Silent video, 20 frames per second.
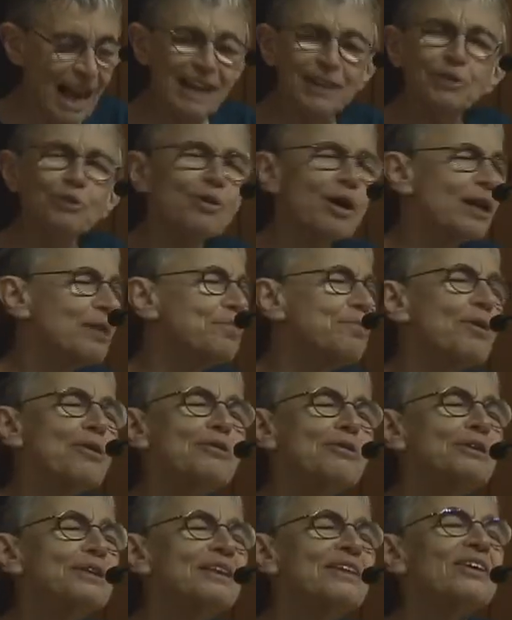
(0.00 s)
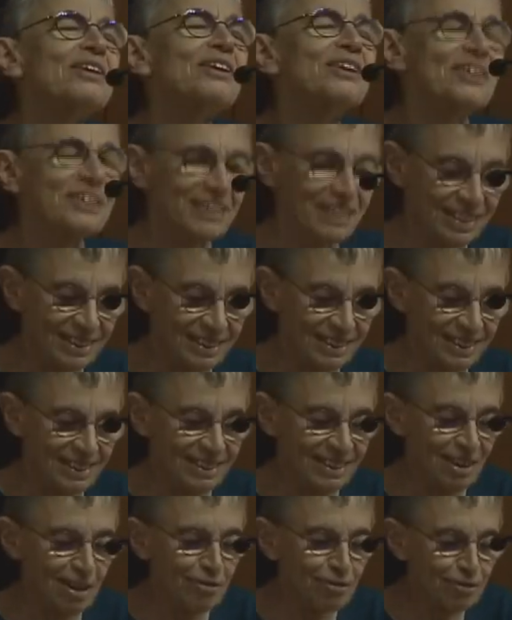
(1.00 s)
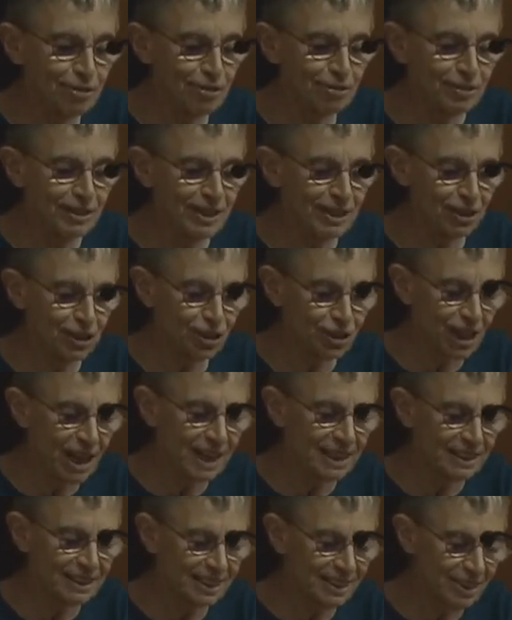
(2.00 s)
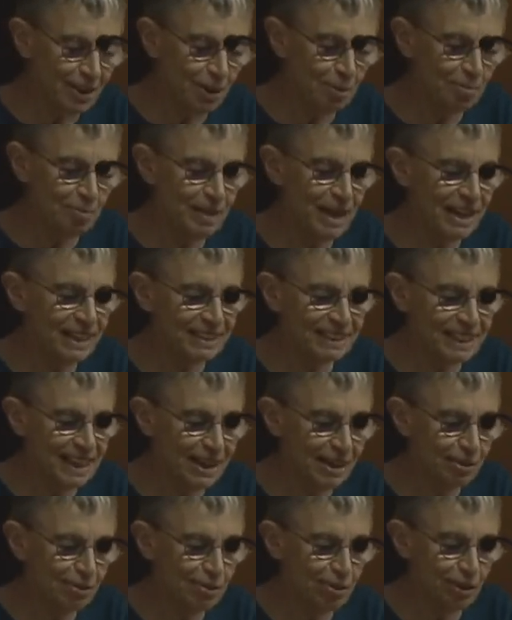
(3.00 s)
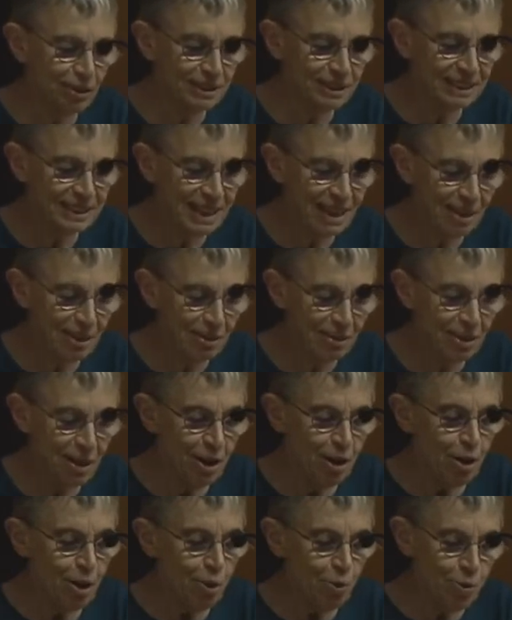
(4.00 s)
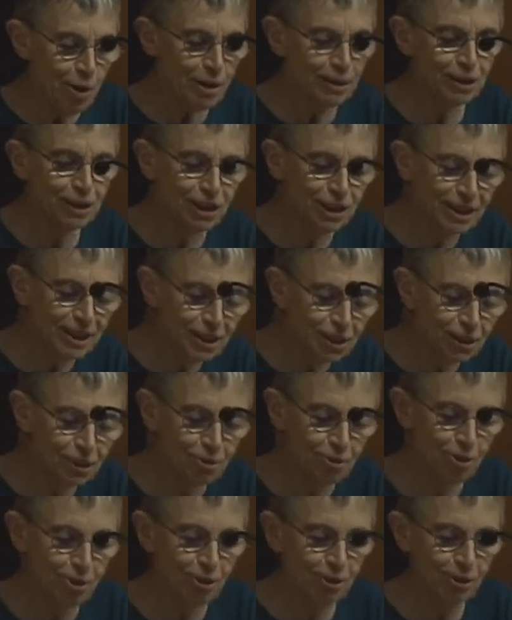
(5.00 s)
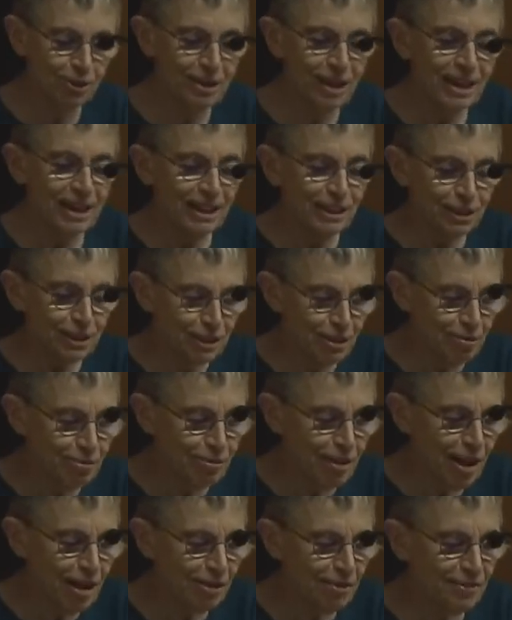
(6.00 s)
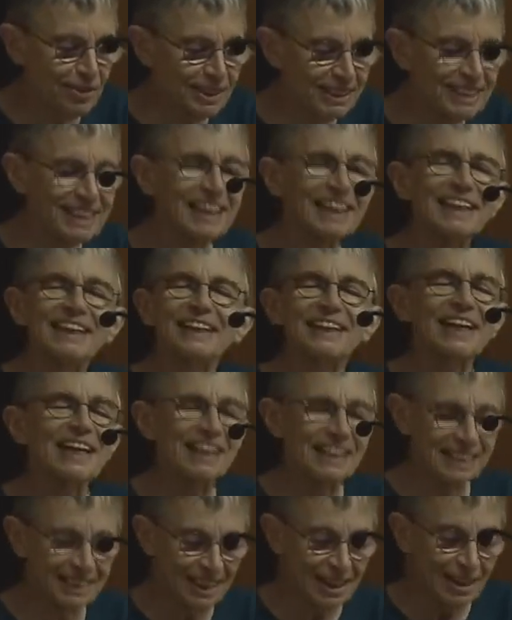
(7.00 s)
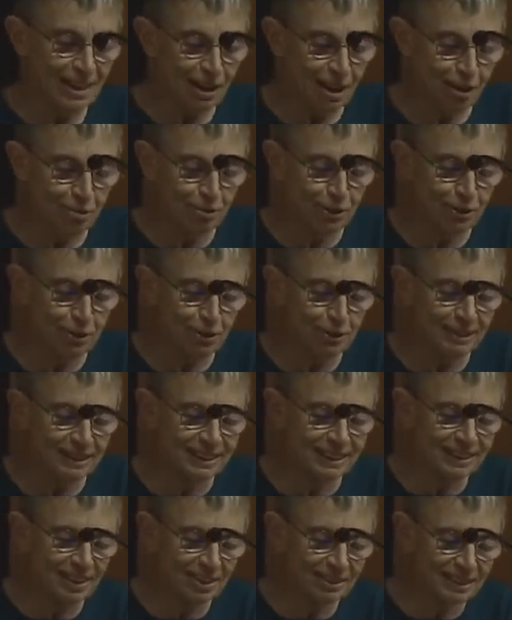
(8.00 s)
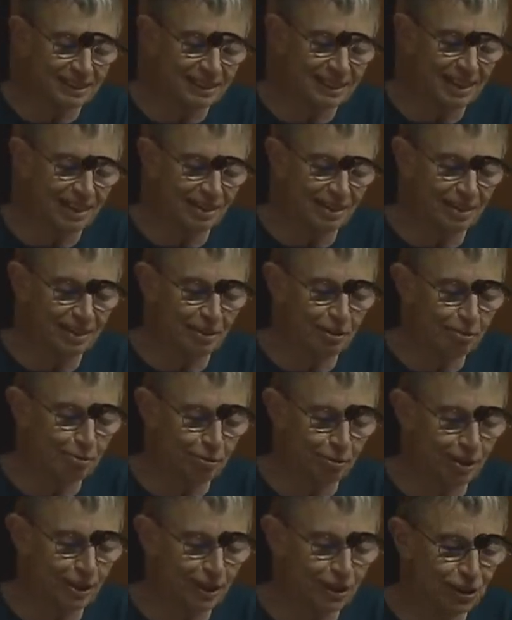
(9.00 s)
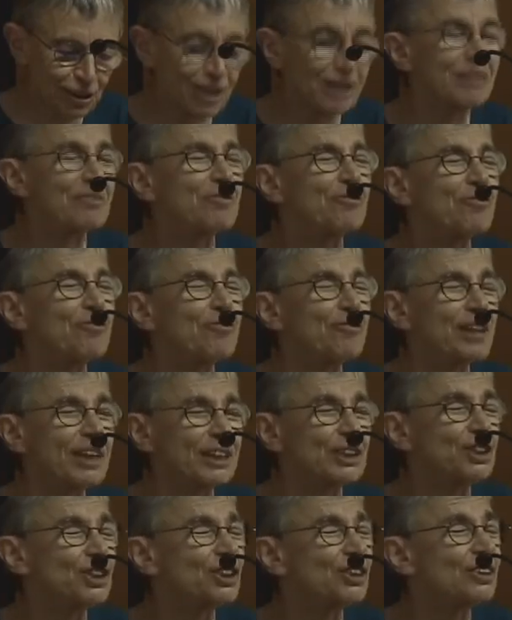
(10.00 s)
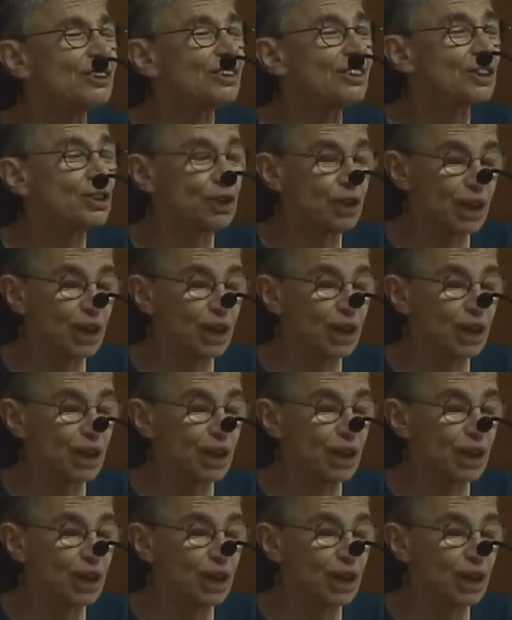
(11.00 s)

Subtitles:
And you got a postcard, a 50s jazz club next day across town, where she'd scrawled, she found the tail end of a good Sancerre in the fridge and finished the